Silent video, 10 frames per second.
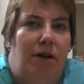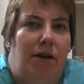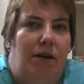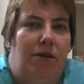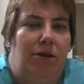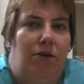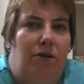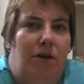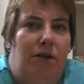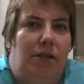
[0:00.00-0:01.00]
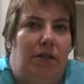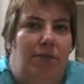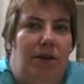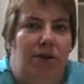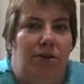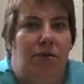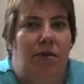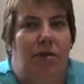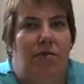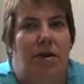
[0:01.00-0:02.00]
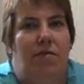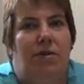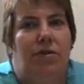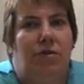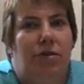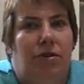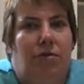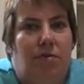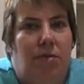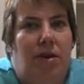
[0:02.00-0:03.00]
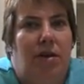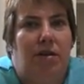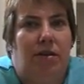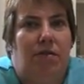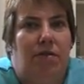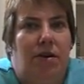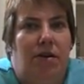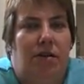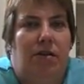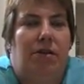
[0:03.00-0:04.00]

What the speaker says: as long as they make sure that the right resources are in place and the right